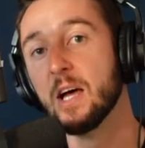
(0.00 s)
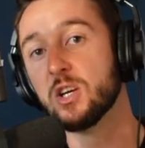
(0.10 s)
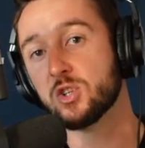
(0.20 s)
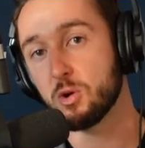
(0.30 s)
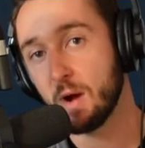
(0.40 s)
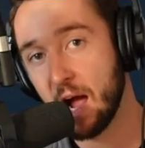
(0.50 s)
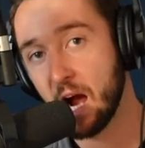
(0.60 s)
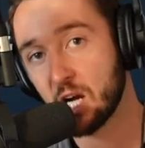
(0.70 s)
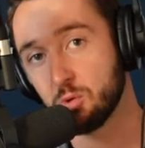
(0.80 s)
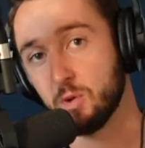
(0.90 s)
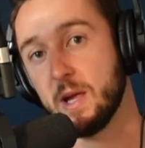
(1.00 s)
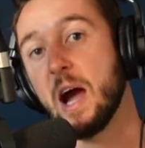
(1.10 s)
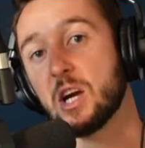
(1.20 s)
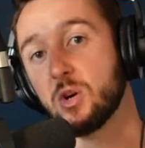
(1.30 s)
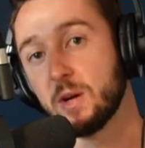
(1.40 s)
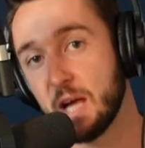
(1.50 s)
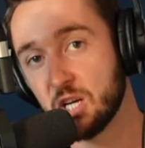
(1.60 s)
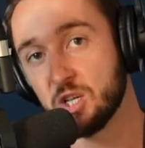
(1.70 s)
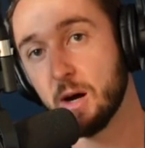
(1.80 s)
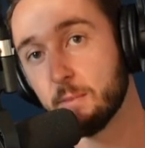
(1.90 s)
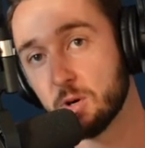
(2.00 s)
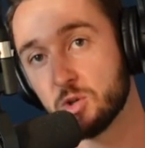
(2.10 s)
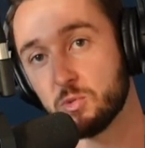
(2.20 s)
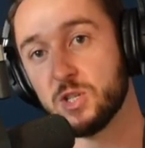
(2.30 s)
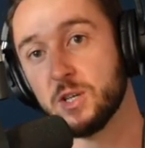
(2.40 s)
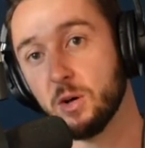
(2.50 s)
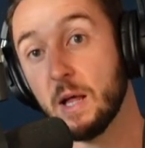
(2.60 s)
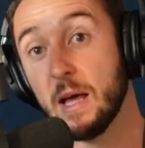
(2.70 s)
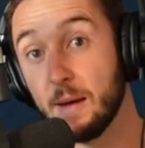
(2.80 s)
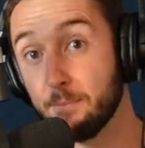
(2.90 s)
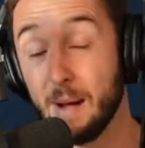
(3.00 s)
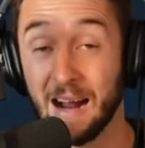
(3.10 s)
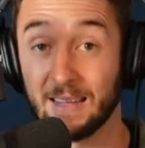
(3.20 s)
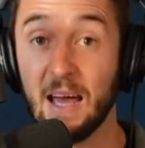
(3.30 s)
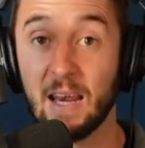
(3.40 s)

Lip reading: So your actual cash on cash numbers were still back then